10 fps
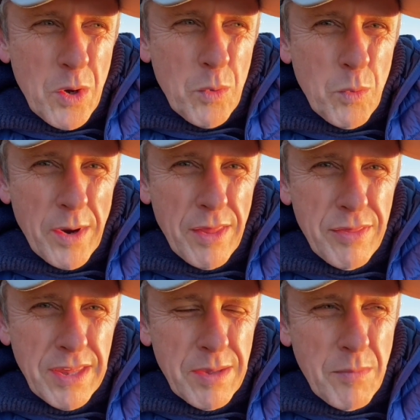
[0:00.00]
what I
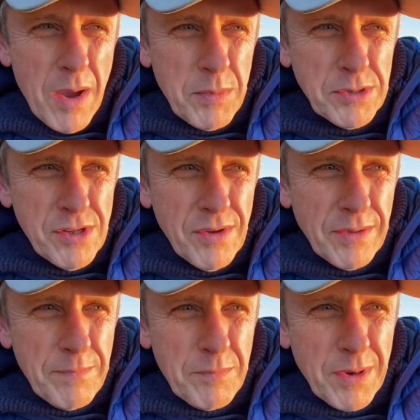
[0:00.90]
think it might be
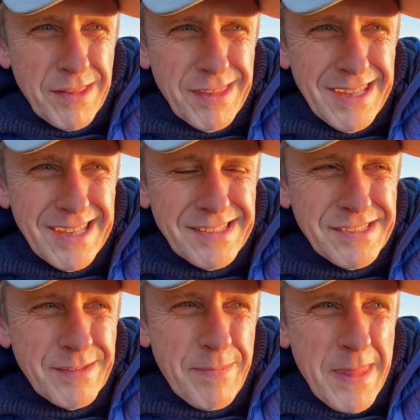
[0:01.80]
doing. But I think
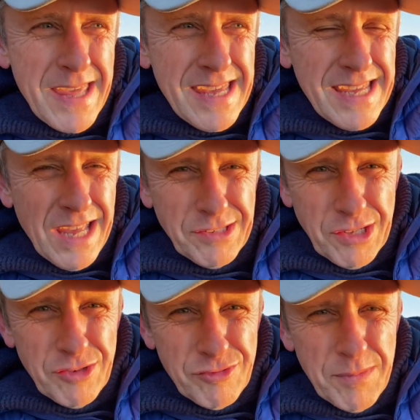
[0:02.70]
it's
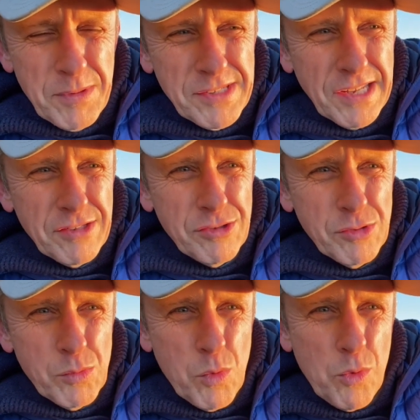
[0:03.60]
contributing
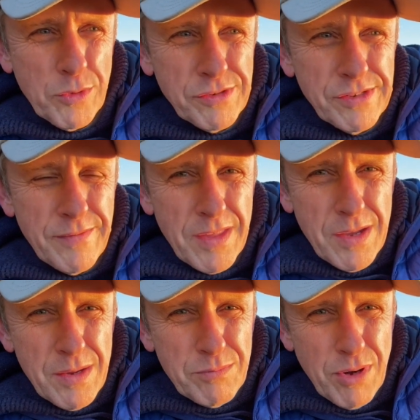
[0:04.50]
towards
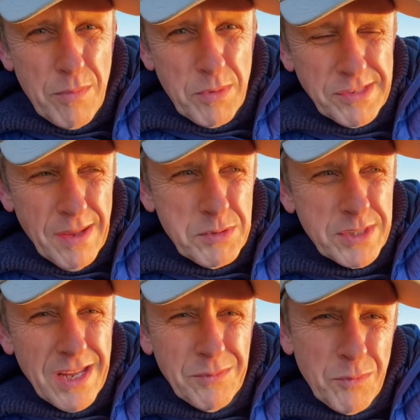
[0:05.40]

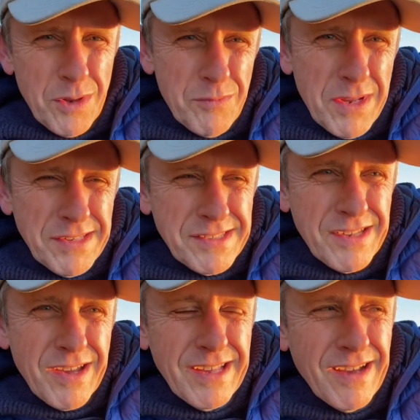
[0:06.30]
proprioception. And one of the reasons
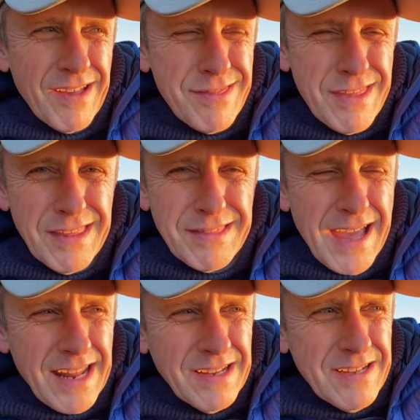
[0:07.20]
I think
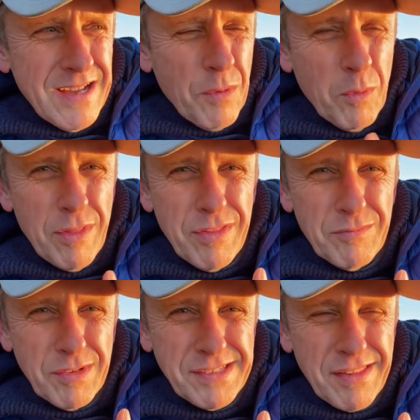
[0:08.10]
that, and one of the
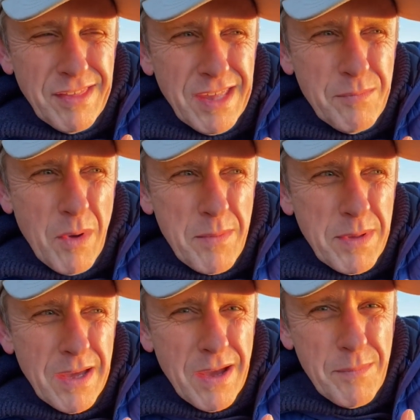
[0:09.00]
reasons I think it might
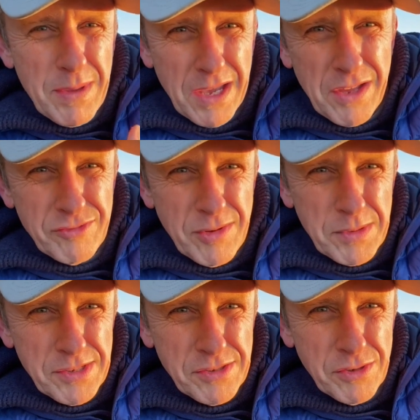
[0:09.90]
be a bigger
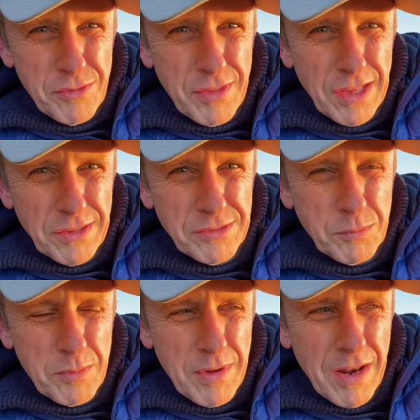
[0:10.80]
contributor to things
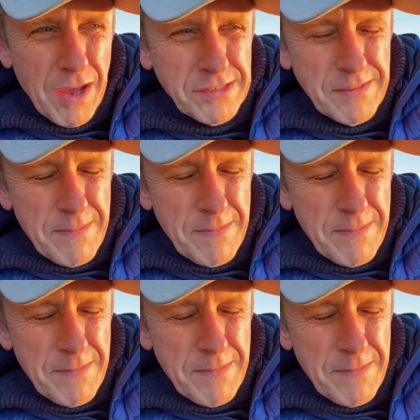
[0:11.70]
than we realize,